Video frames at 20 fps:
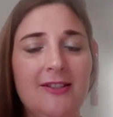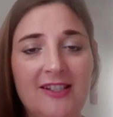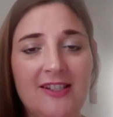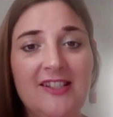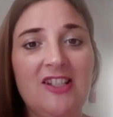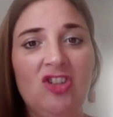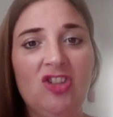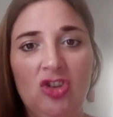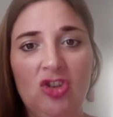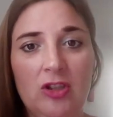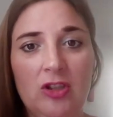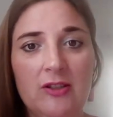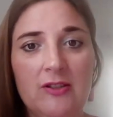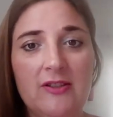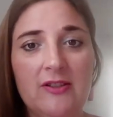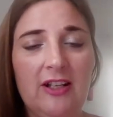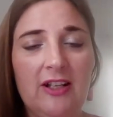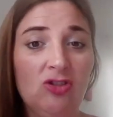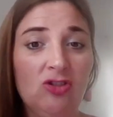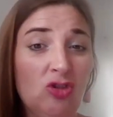
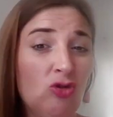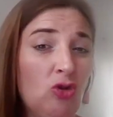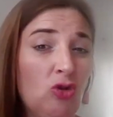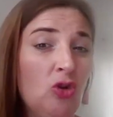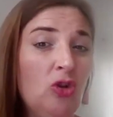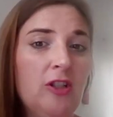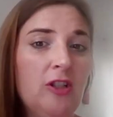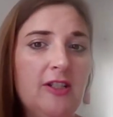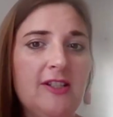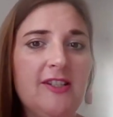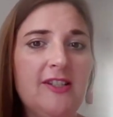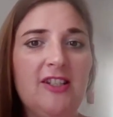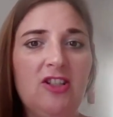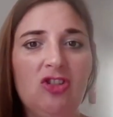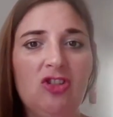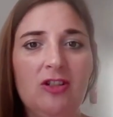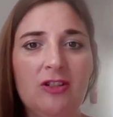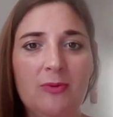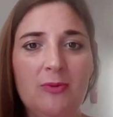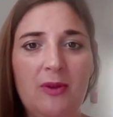decisions and stronger
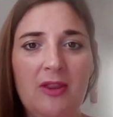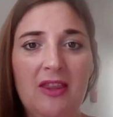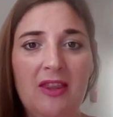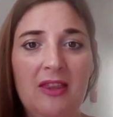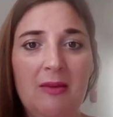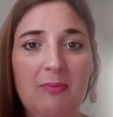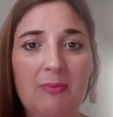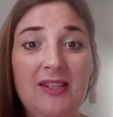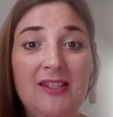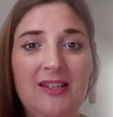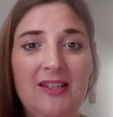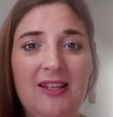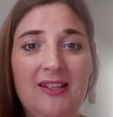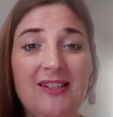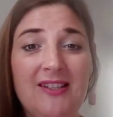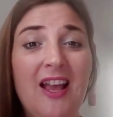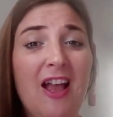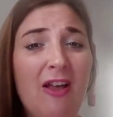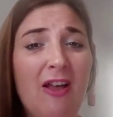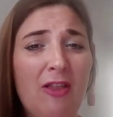decisions within the
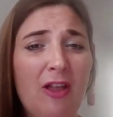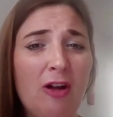business